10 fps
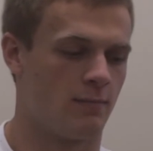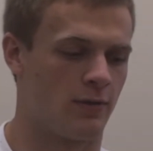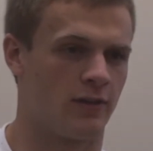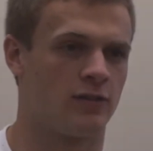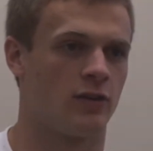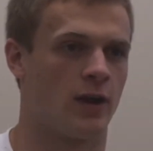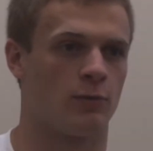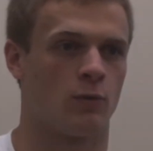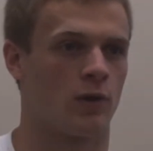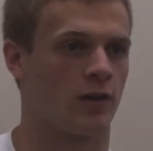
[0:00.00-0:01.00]
But they still are
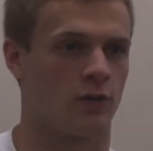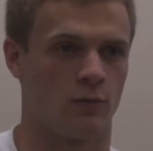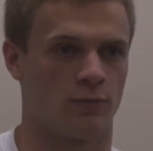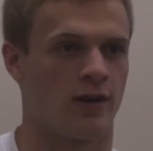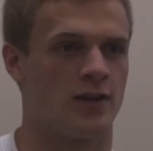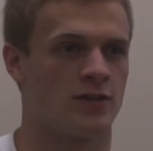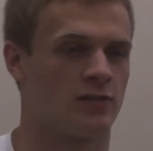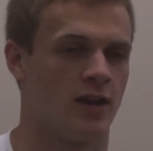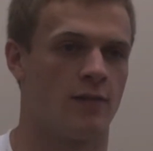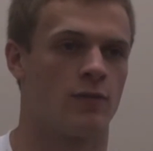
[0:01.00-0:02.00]
able to work on their own projects.
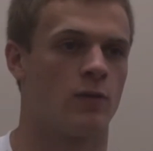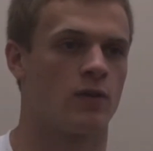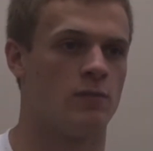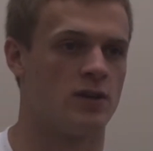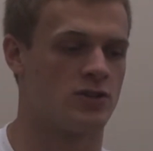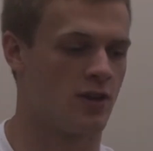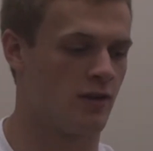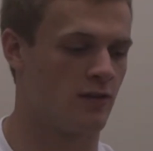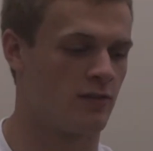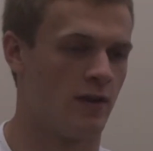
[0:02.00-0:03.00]
They have their own committee
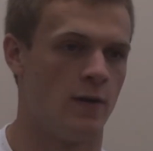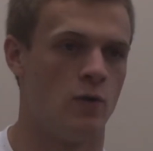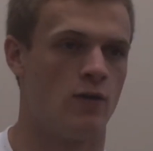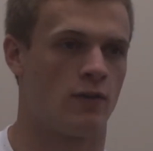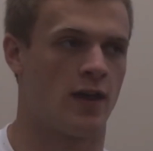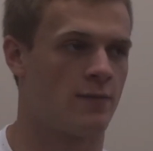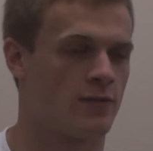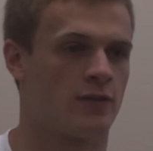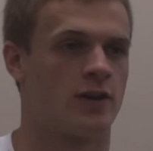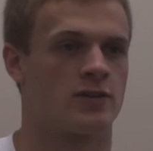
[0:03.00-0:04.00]
chairs who have a lot of
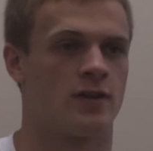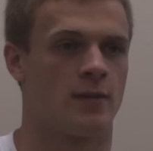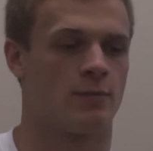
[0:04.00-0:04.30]
discretion on